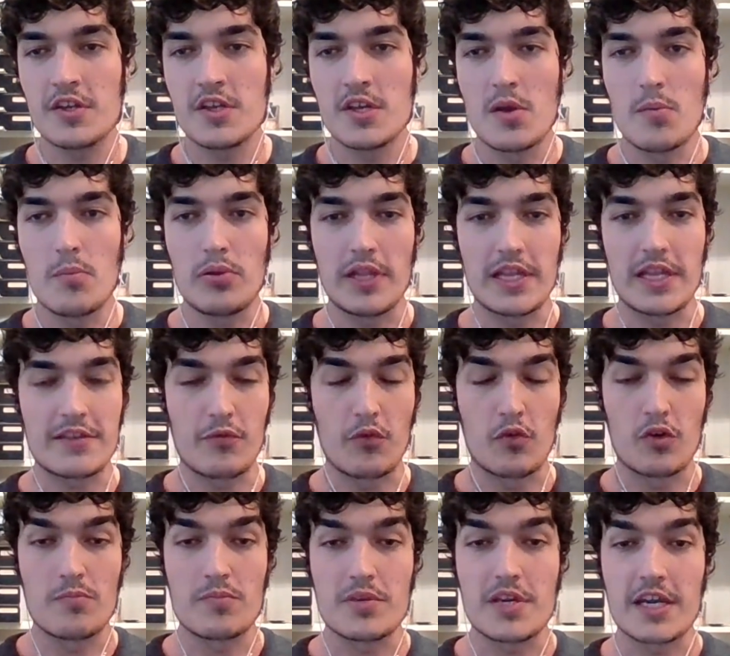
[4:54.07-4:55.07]

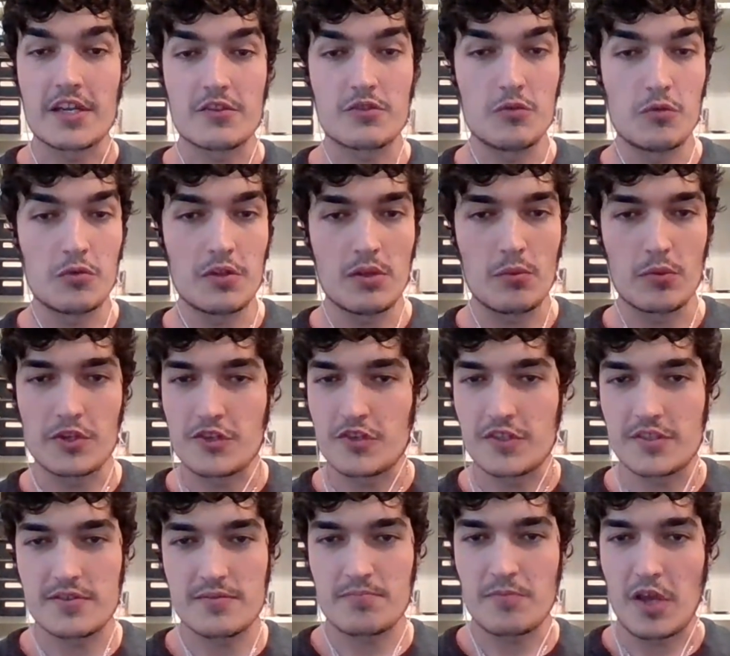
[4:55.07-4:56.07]
platform behind Google, which
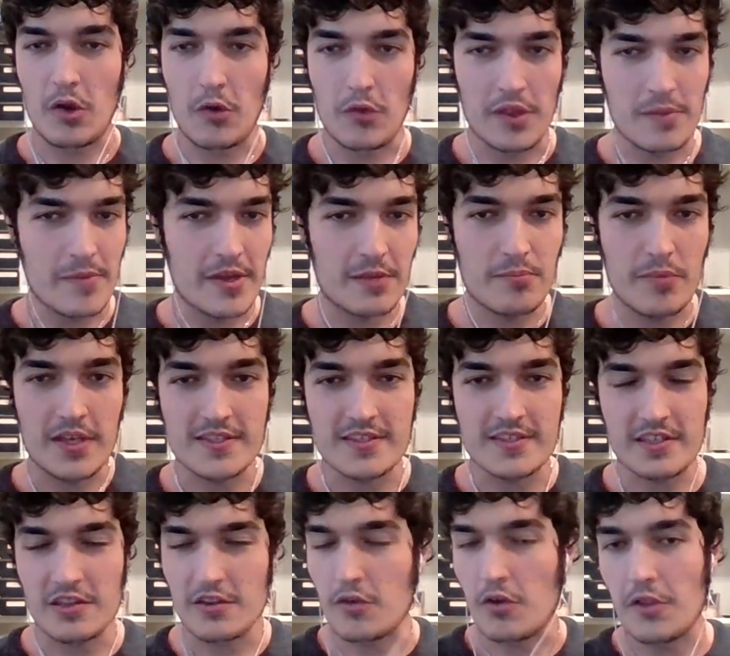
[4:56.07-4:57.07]
is how they make
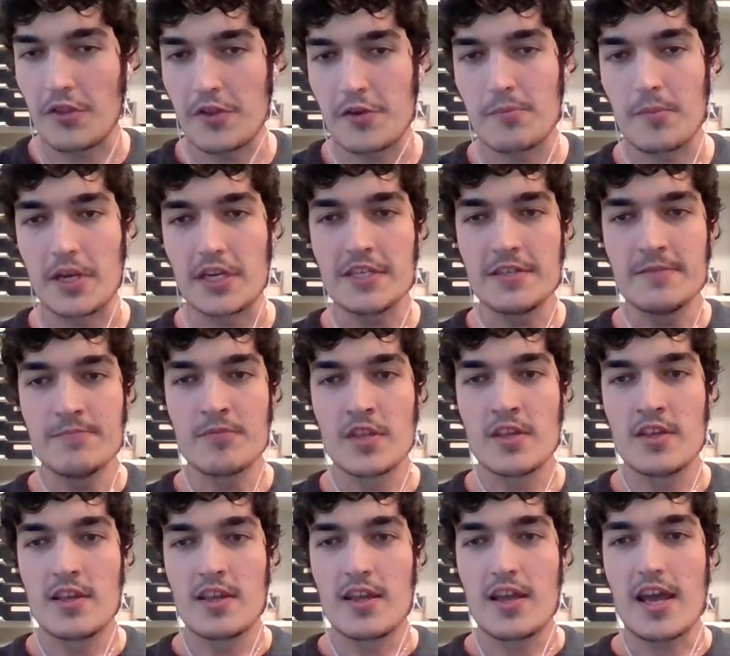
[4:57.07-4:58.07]
basically all their money.
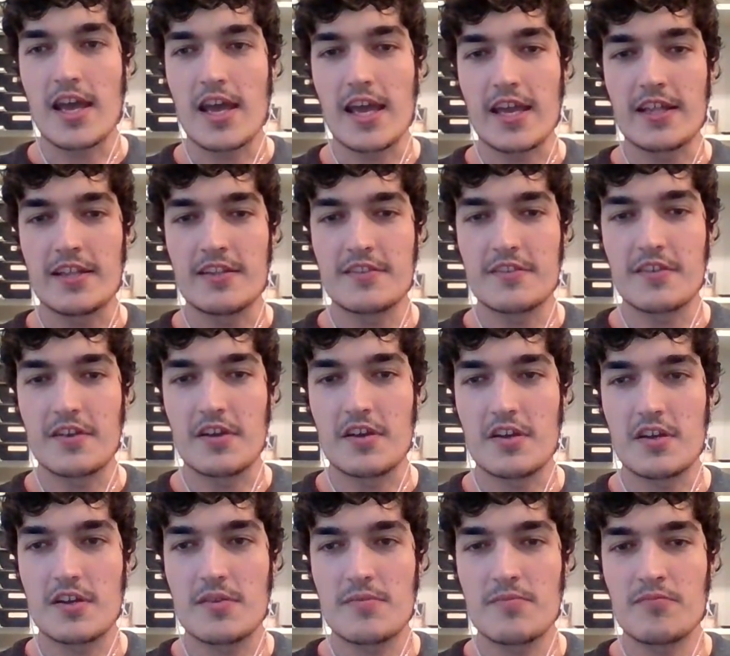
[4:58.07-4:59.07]
And
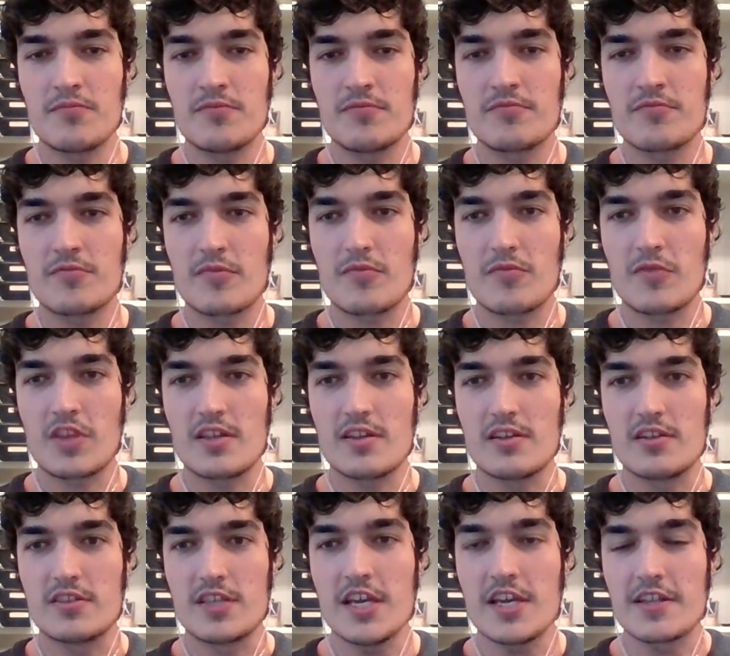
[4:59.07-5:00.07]

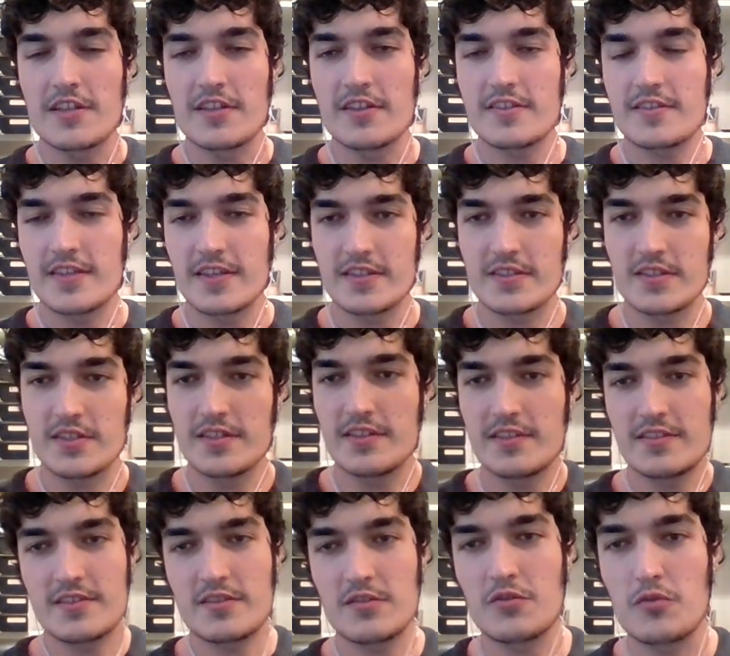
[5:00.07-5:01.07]
Yeah, it's
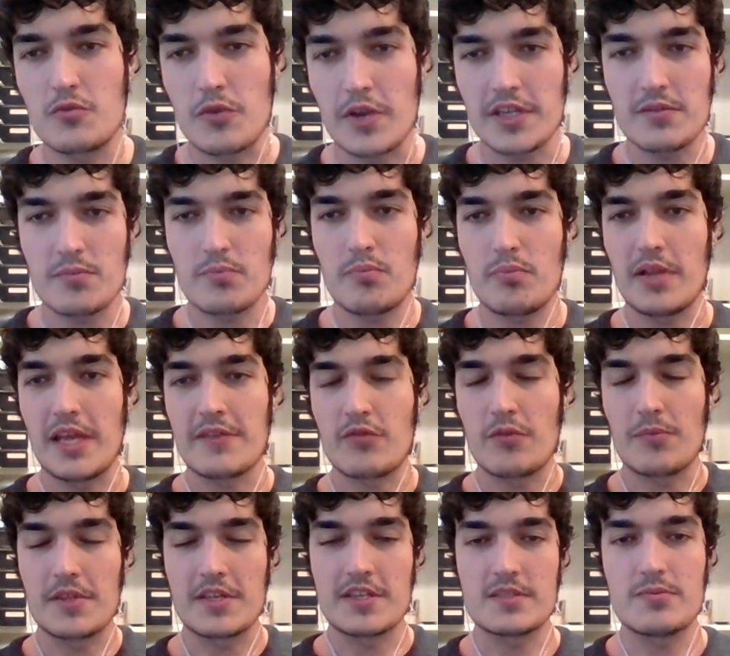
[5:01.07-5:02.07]
a great platform
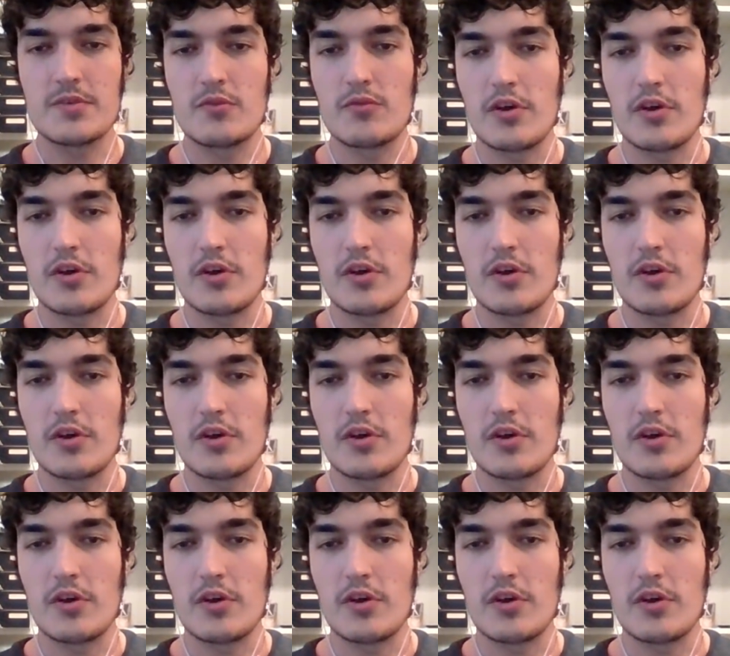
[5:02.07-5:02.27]
that has been around